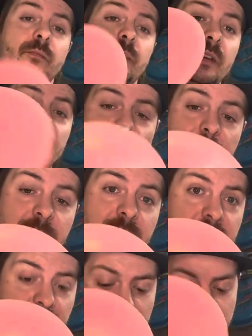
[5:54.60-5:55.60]
flippiest
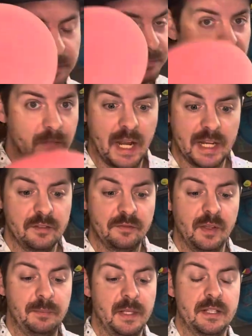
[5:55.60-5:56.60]
disc. I can
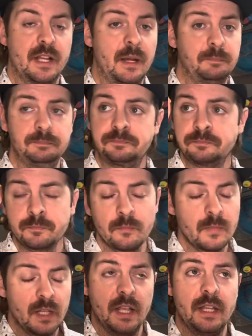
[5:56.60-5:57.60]
flip this up
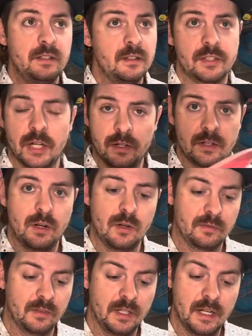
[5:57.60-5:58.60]
and turn it
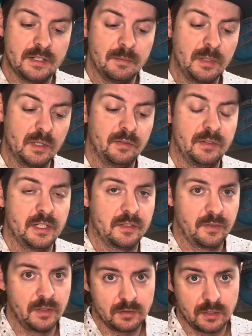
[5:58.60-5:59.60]
over. It's a beautiful disc
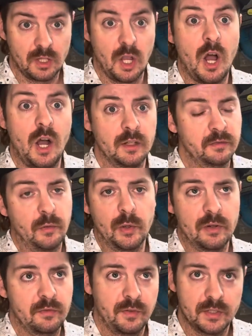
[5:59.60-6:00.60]
for those long
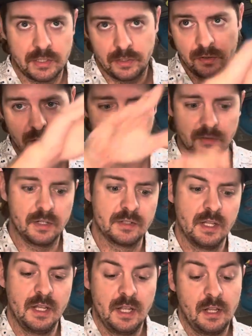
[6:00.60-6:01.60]
400-foot turnovers.
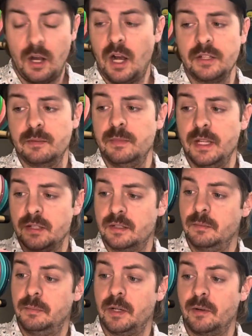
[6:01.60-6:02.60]
Awesome
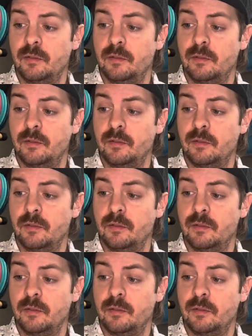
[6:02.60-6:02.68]
disc. Been around